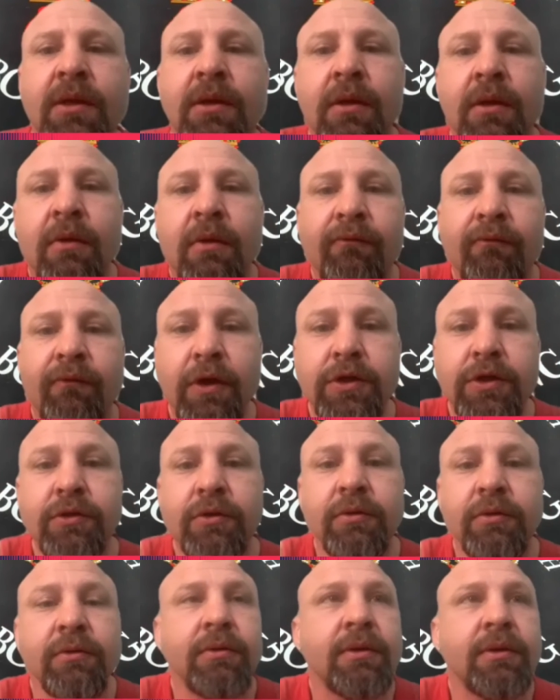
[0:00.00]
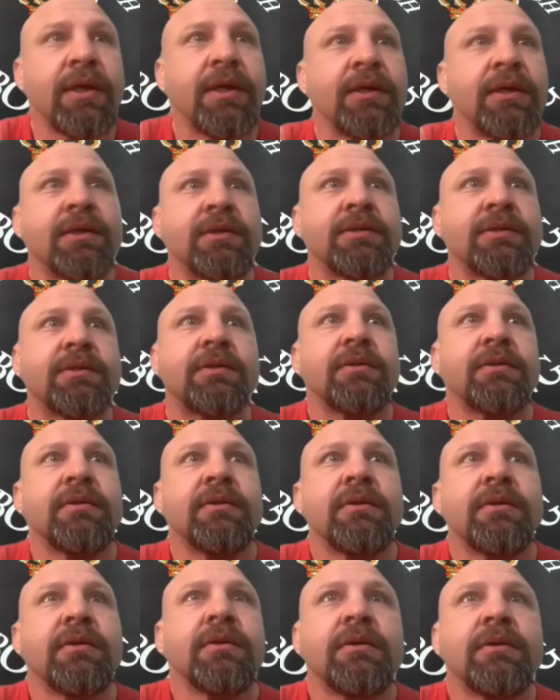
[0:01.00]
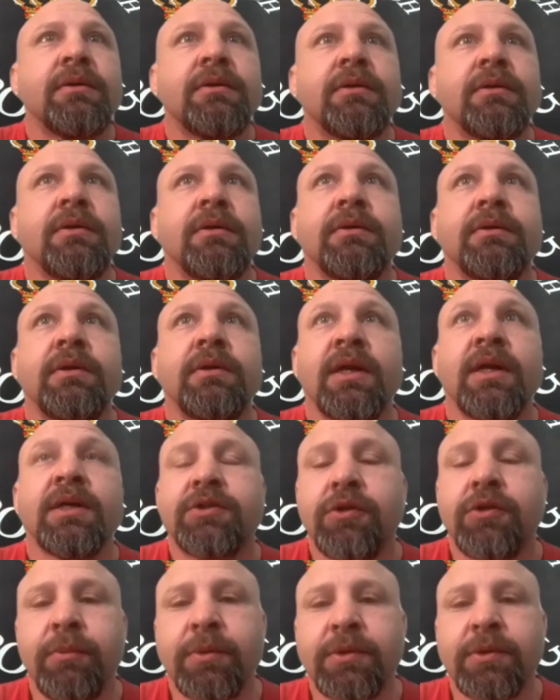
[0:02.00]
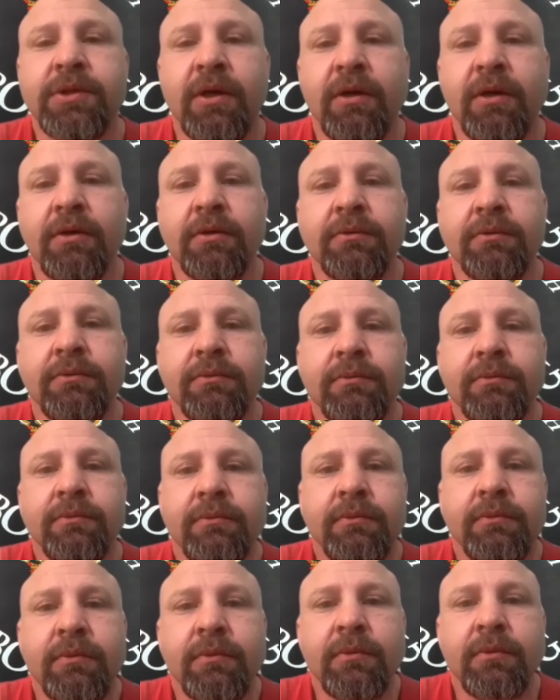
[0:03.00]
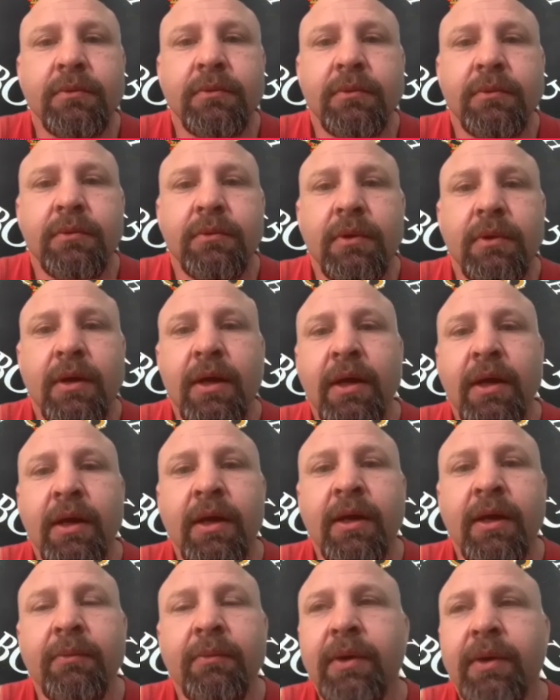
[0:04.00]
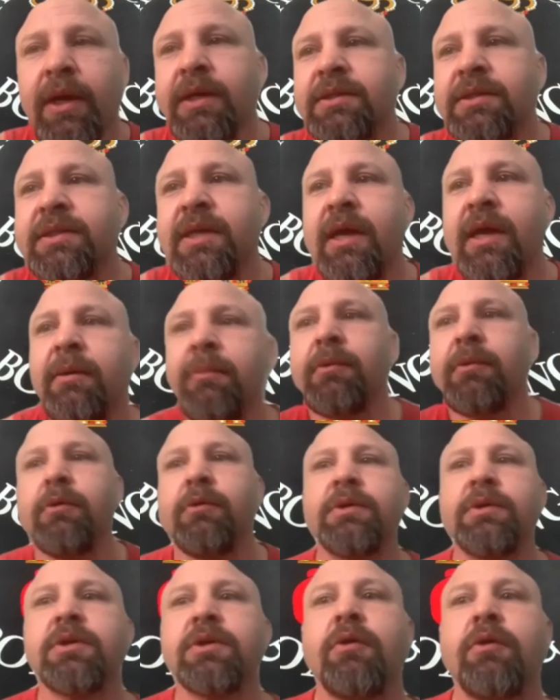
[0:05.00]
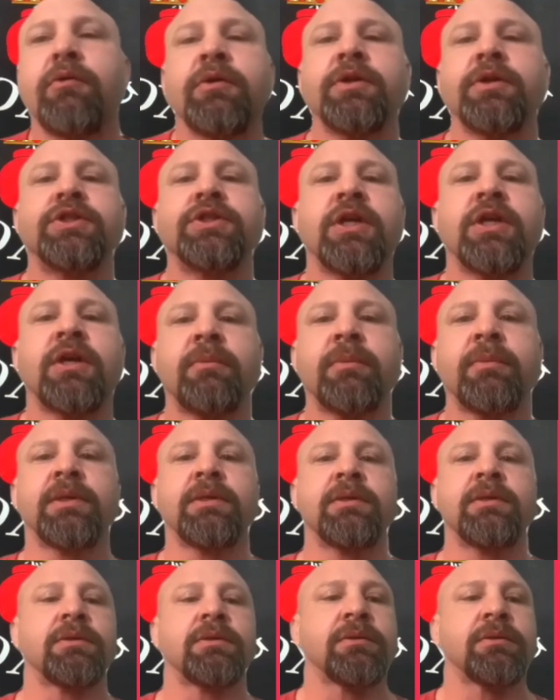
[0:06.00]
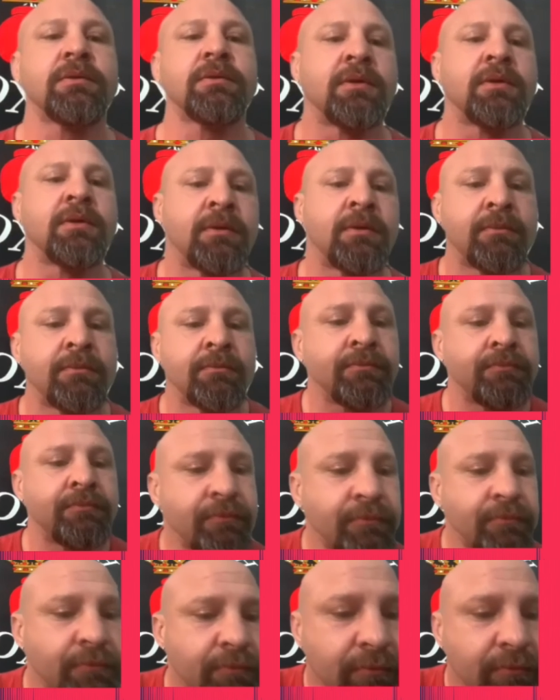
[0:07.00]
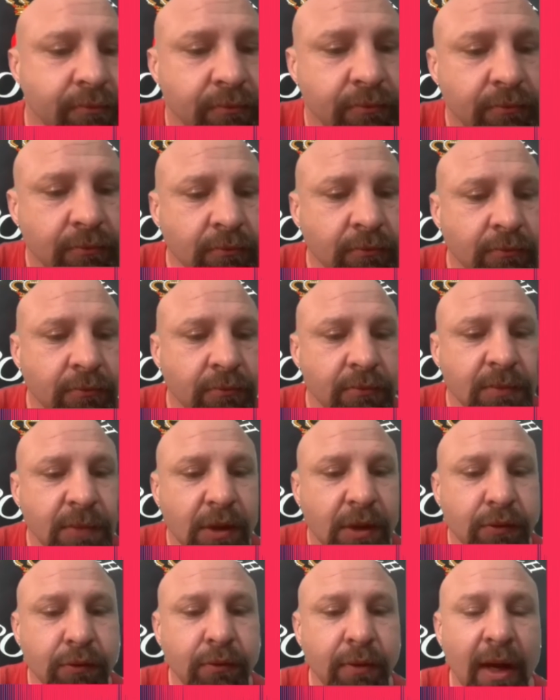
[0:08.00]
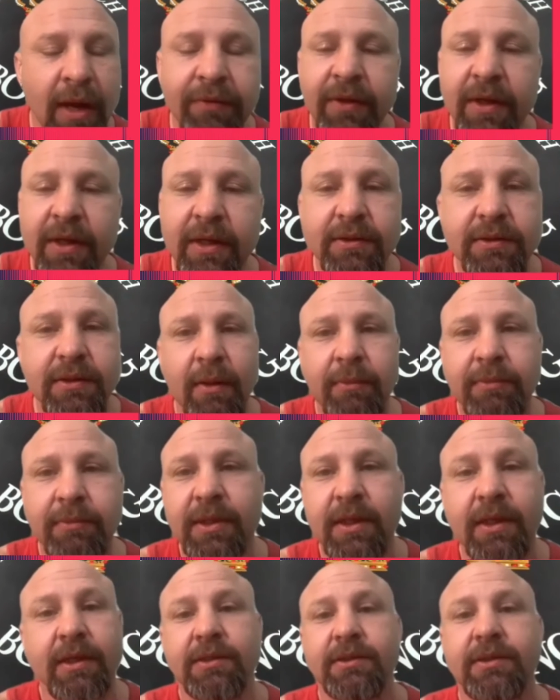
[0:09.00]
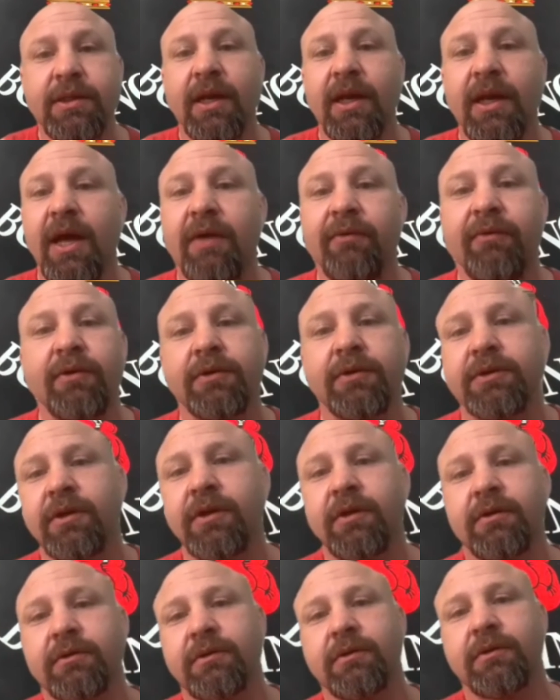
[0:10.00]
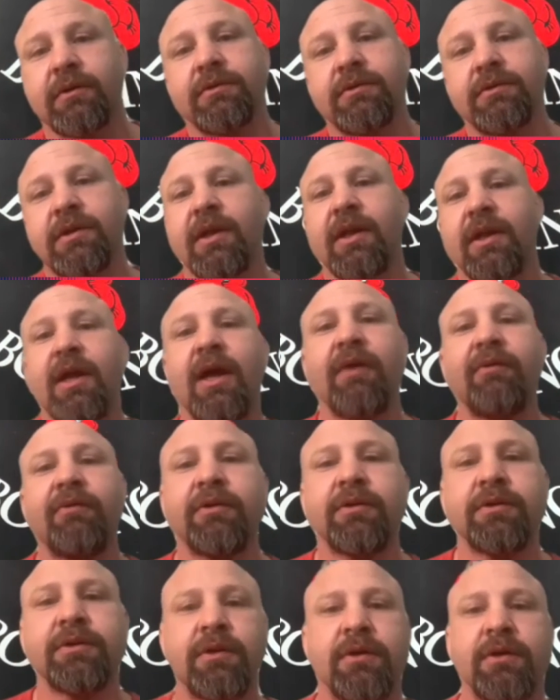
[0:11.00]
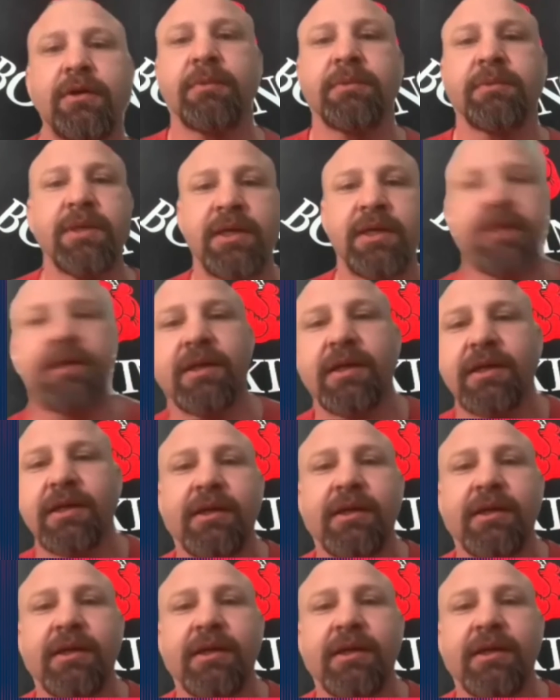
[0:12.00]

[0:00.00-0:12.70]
Vergil is the next superstar. And we got Sam, who is older gentleman, um, who I think is I'm telling you is a live underdog. The live underdog. I'm telling you, like